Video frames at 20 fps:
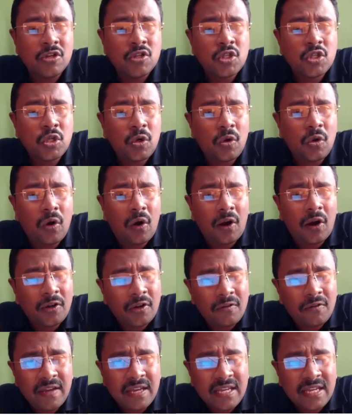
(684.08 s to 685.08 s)
So
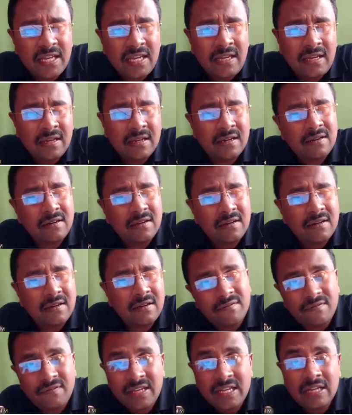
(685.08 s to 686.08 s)
autophagy,
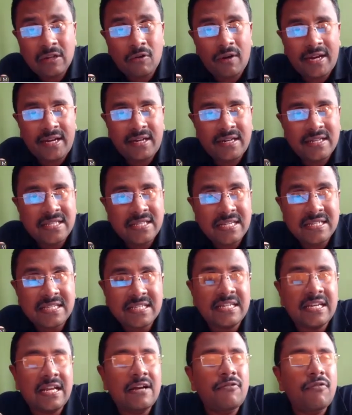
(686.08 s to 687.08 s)
we quite discussed
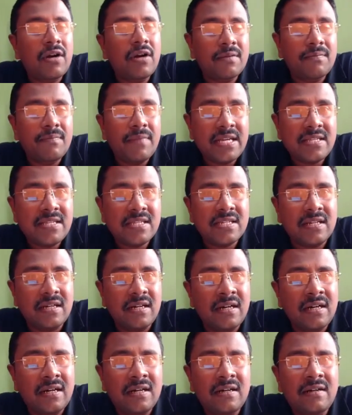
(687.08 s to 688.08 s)
in our work-based.
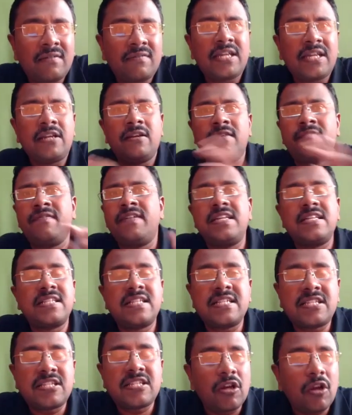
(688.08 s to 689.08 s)
We
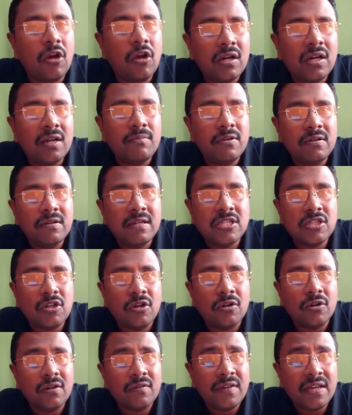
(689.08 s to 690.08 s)
discussed a lot about this
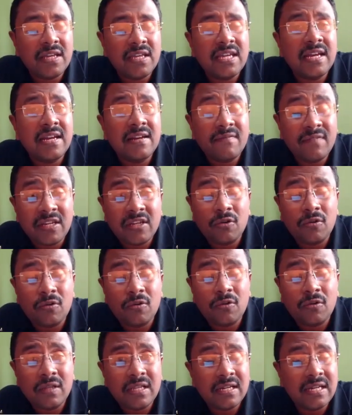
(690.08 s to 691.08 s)
autophagy, and we
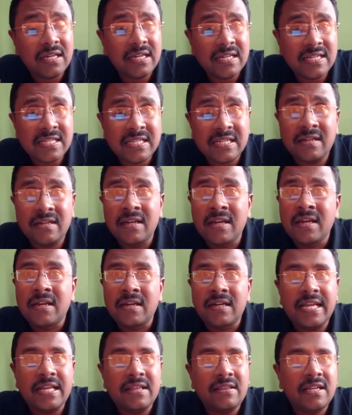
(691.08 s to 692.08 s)
told that it is a
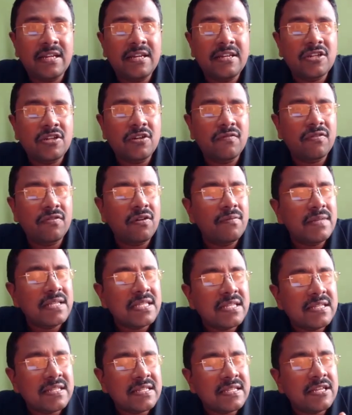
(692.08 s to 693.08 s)
10th edition of Urbans.
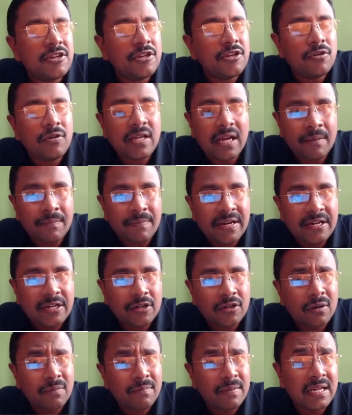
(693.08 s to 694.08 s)
This is a newly updated
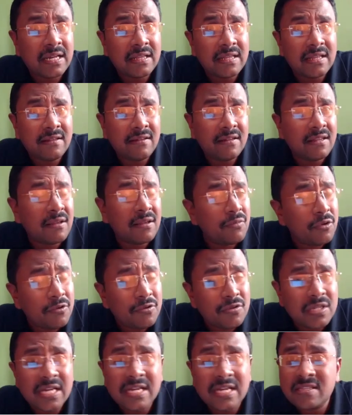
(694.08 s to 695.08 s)
topic, and there is a more
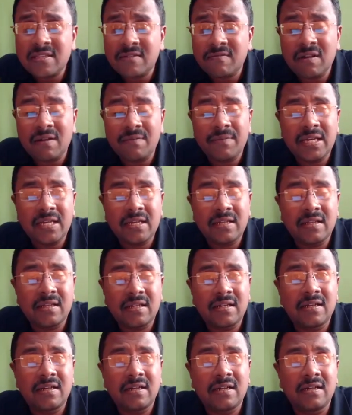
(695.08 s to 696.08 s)
chance of coming in
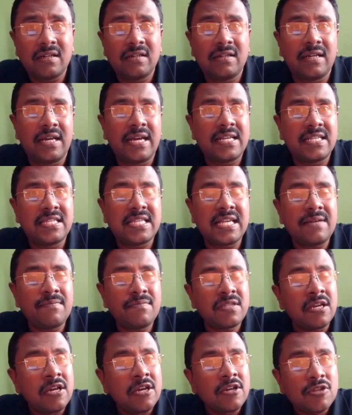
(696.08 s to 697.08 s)
the
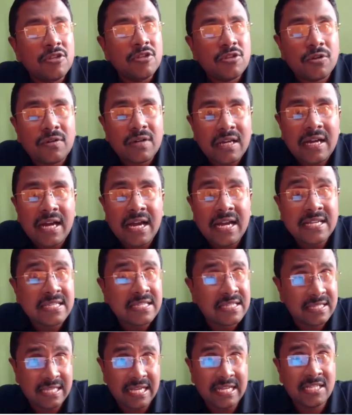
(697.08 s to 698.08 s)
exams. So
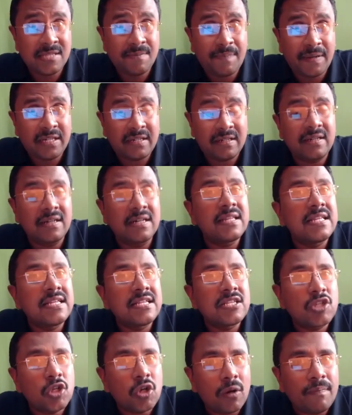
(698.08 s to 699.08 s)
as expected,
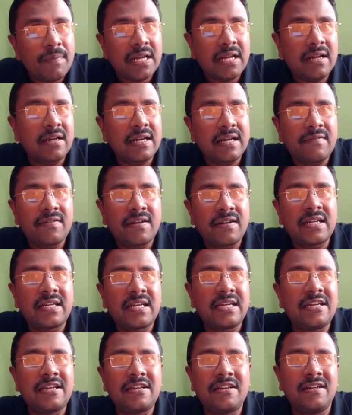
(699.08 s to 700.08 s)
this topic
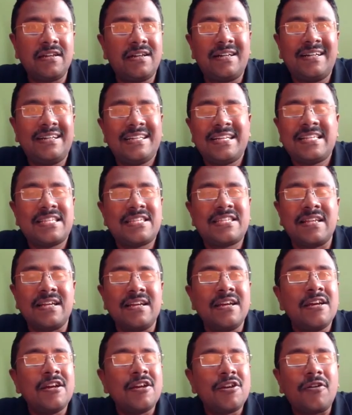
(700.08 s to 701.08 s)
definitely, it's
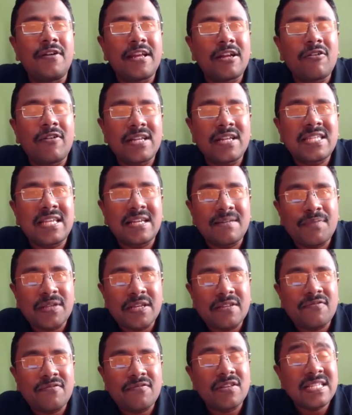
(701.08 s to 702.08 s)
not a quite
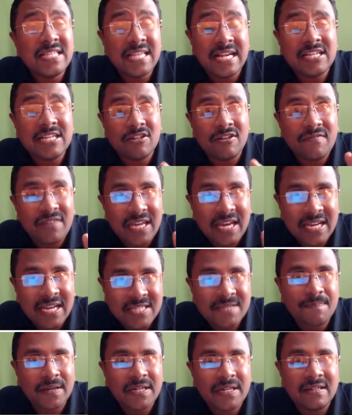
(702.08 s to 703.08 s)
surprise for us. Actually, we
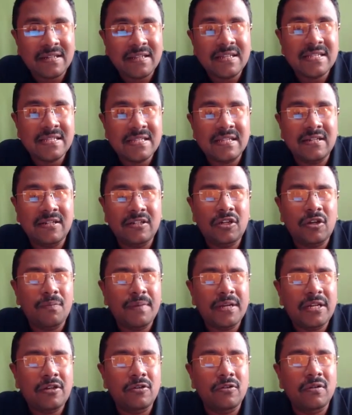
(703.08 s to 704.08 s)
expected this
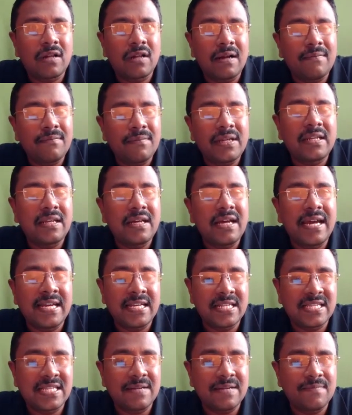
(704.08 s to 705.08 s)
topic to come in the
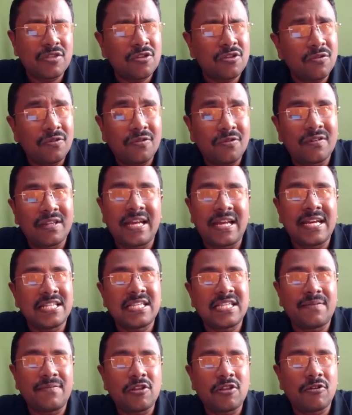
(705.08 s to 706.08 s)
exam. So the
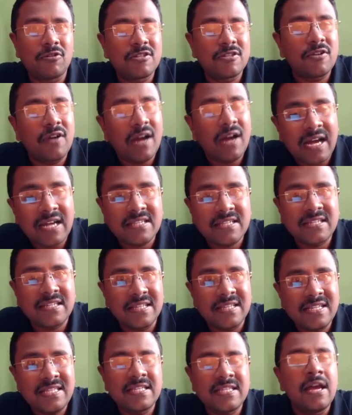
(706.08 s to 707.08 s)
examiner also
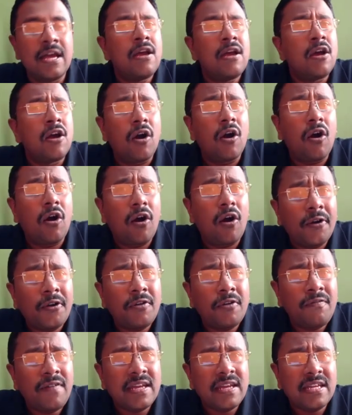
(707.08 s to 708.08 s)
asked this.
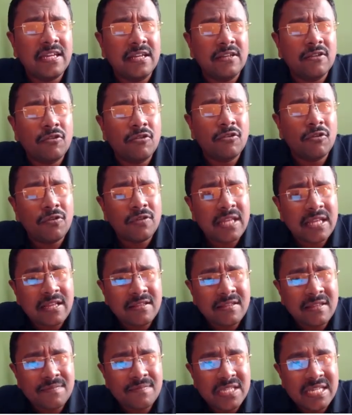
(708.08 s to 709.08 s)
Autophagy. So there are
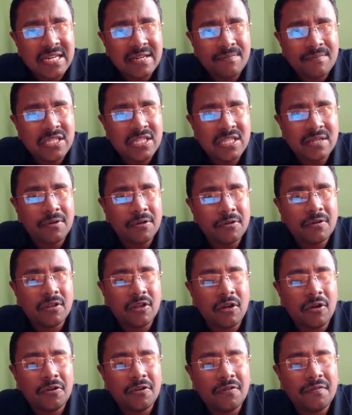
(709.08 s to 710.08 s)
some statements about the
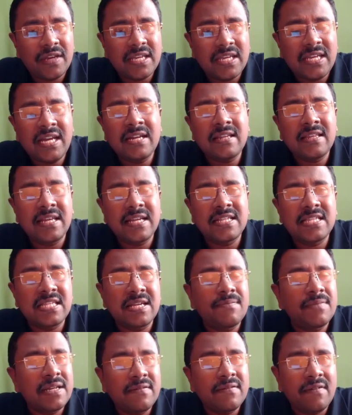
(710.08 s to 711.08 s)
autophagy, and the
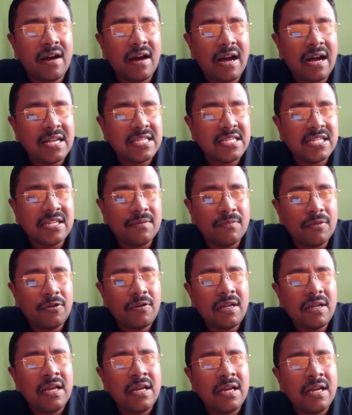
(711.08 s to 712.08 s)
examiner asked
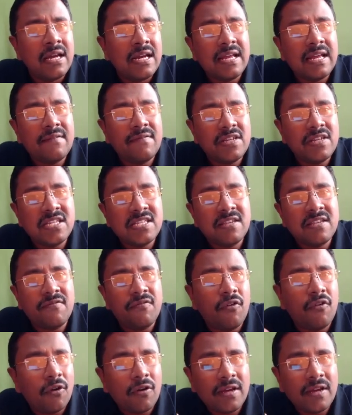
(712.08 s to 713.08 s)
about, like, which is the
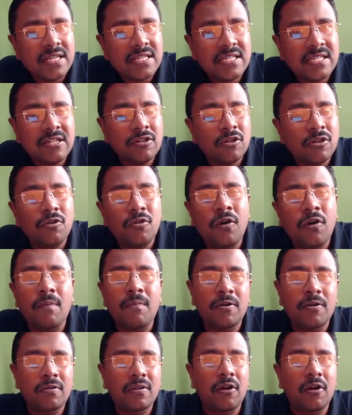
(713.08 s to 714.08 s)
following is the true
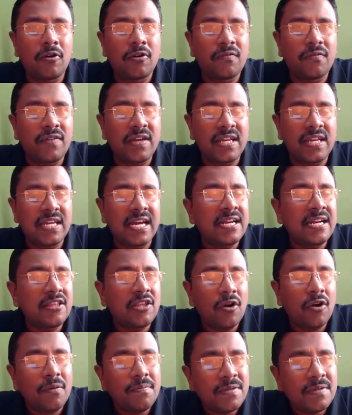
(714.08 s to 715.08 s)
about the autophagy, and
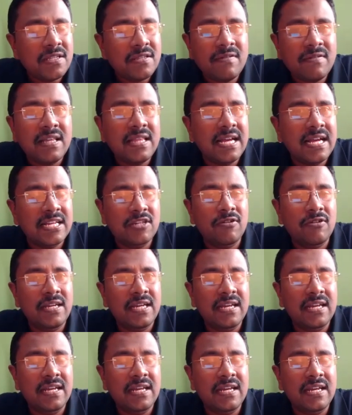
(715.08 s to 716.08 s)
the options were actually
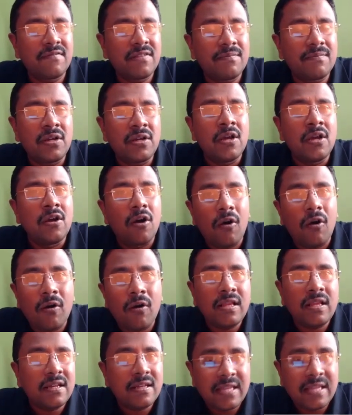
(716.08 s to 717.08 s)
taken from
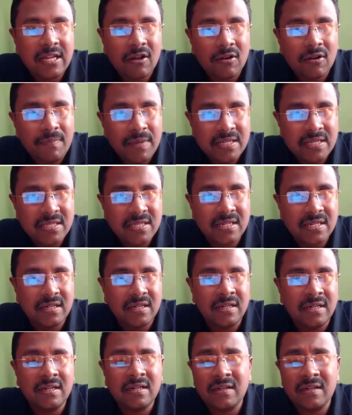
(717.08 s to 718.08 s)
all the recall based,
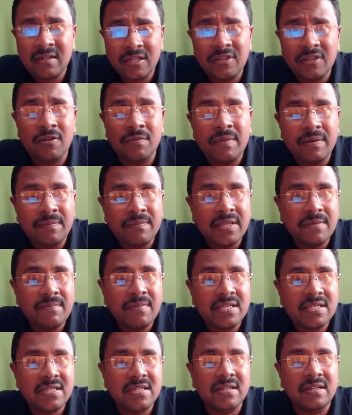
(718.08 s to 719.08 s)
your memory
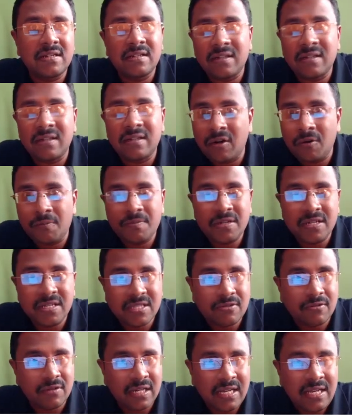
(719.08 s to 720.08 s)
based
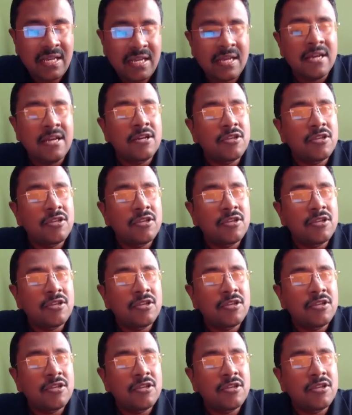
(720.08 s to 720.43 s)
options only.